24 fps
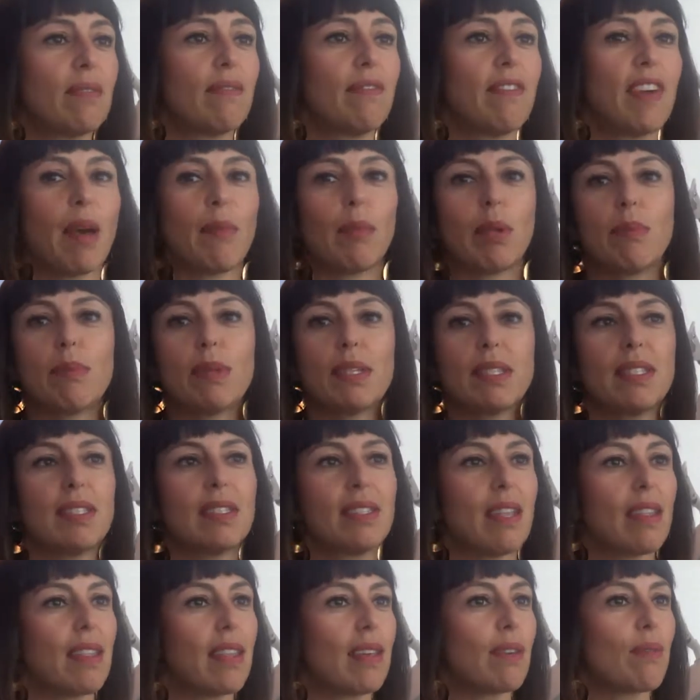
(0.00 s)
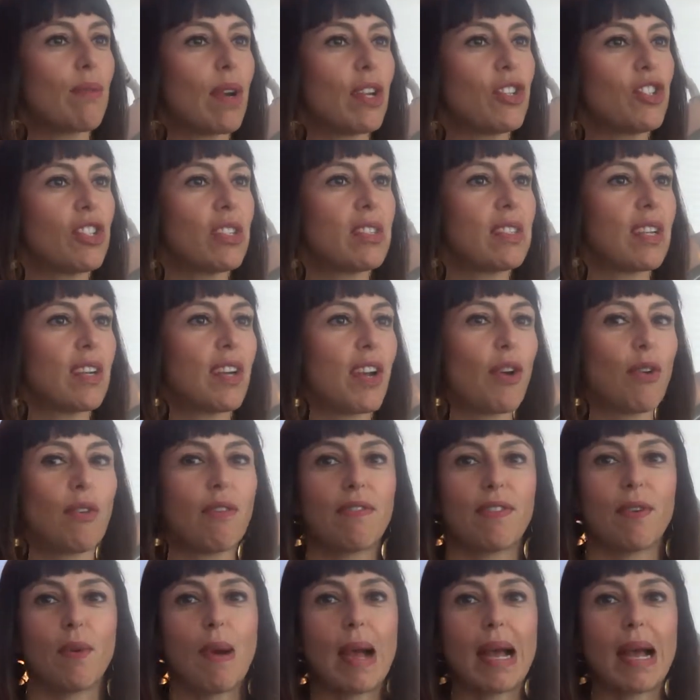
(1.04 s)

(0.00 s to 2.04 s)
family business. I think Russians are known for